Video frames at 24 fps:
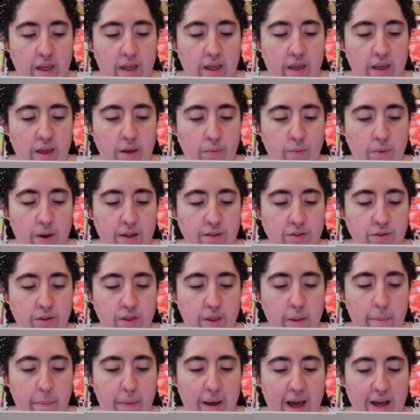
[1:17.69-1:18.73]
He went to
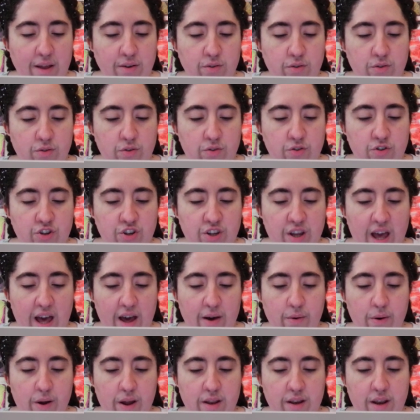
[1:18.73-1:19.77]
the bathroom to
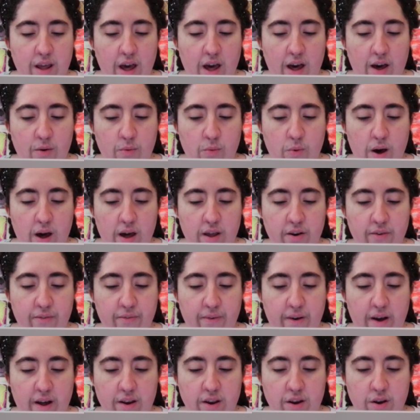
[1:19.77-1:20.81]
shower, and the hot water
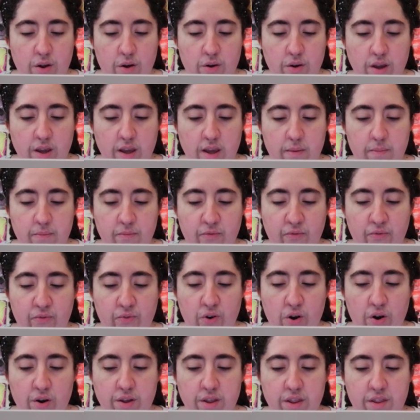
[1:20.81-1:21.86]
falling on him
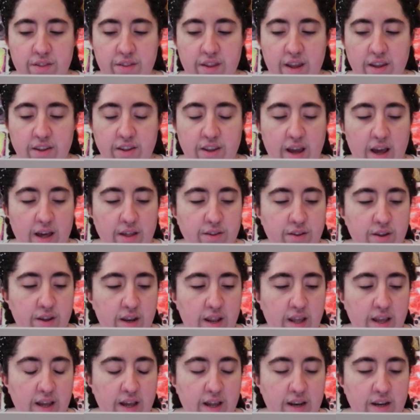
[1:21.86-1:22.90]
froze his digestion,
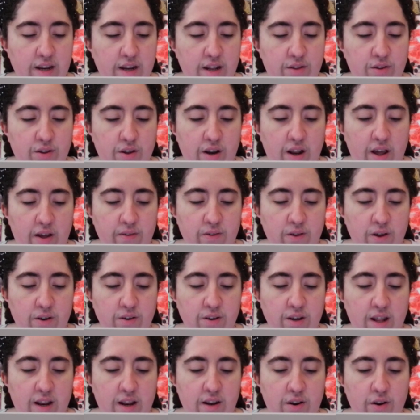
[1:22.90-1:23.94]
and Carina turned off her
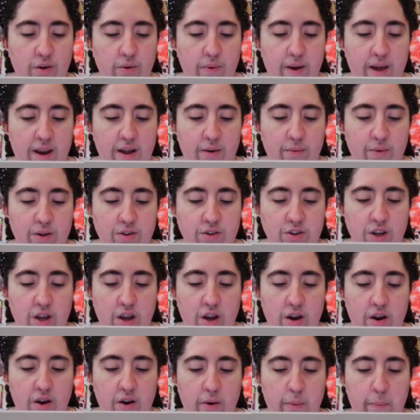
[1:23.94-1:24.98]
telenovela when she
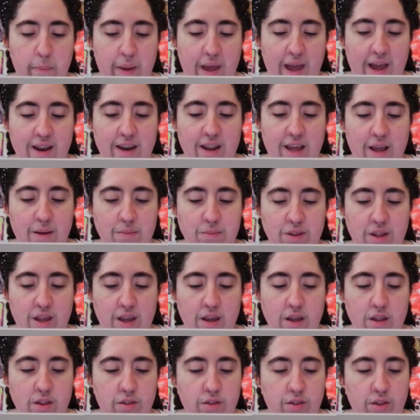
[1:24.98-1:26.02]
heard her man
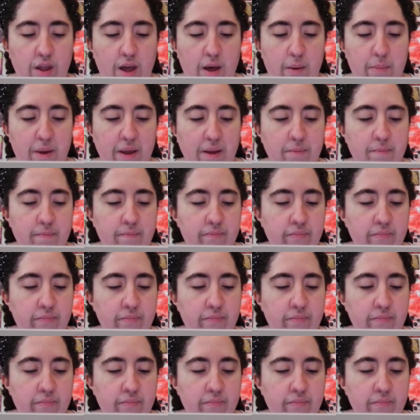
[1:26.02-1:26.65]
emptying his stomach.